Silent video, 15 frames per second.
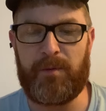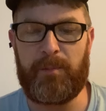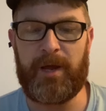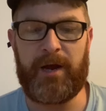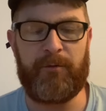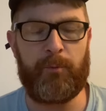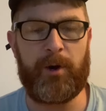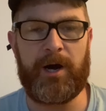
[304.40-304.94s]
be
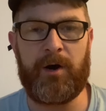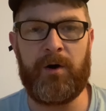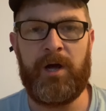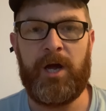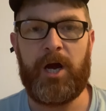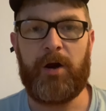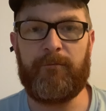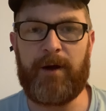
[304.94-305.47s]
playing well
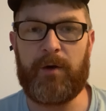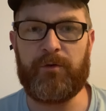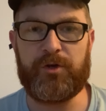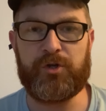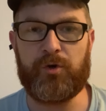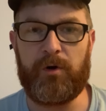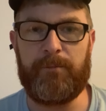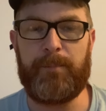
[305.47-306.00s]
around the
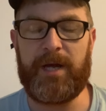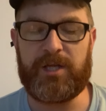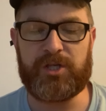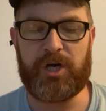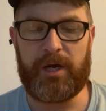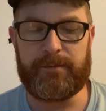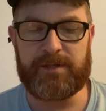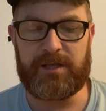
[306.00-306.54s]
sort of big
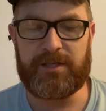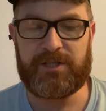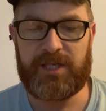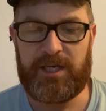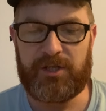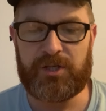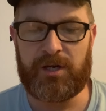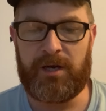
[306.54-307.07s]
times of the
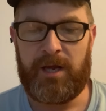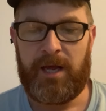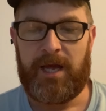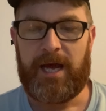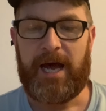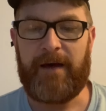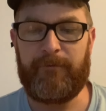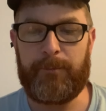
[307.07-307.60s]
season.
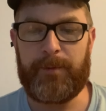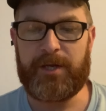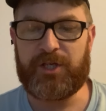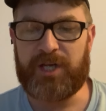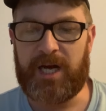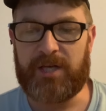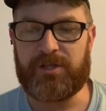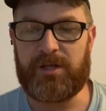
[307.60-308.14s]
Have a big
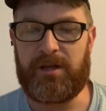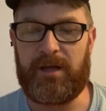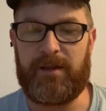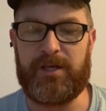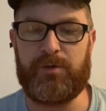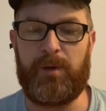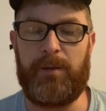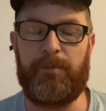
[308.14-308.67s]
chance, I think,
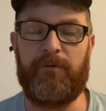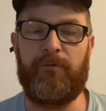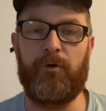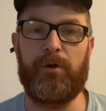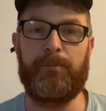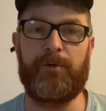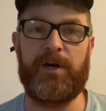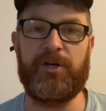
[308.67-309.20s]
this week
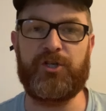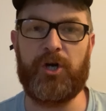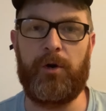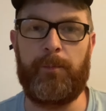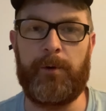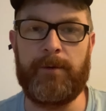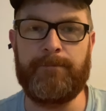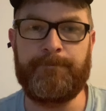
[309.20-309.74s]
before the British
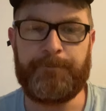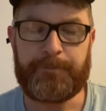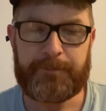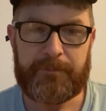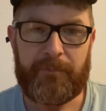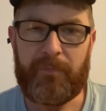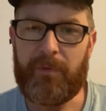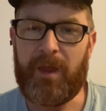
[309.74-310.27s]
Open.
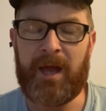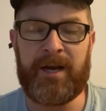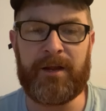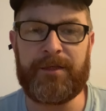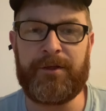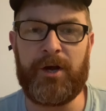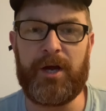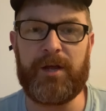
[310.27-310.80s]
And
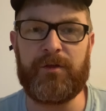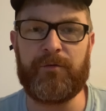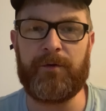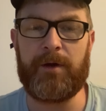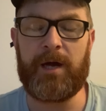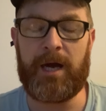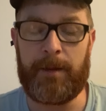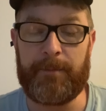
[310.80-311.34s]
at
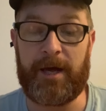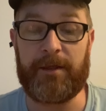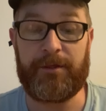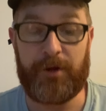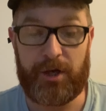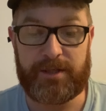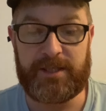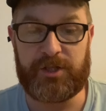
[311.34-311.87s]

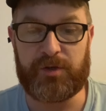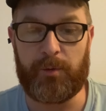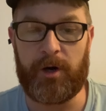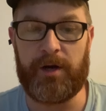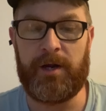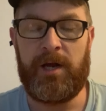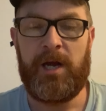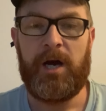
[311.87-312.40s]
30 to
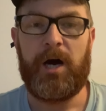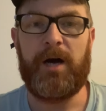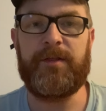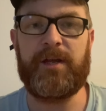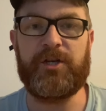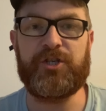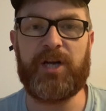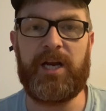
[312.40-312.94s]
1, I
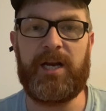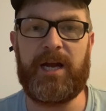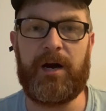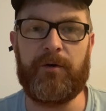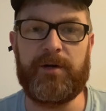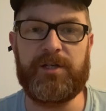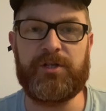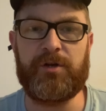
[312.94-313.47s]
think Shane
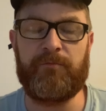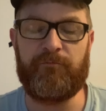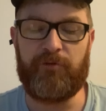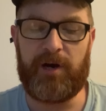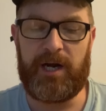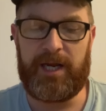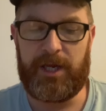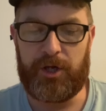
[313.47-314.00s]
Lowry is some
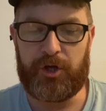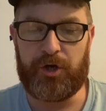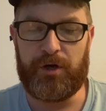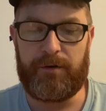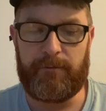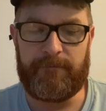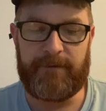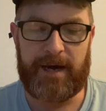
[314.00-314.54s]
really
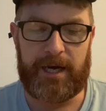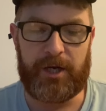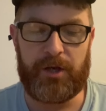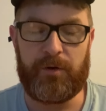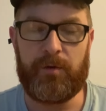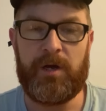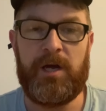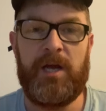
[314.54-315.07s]
good value.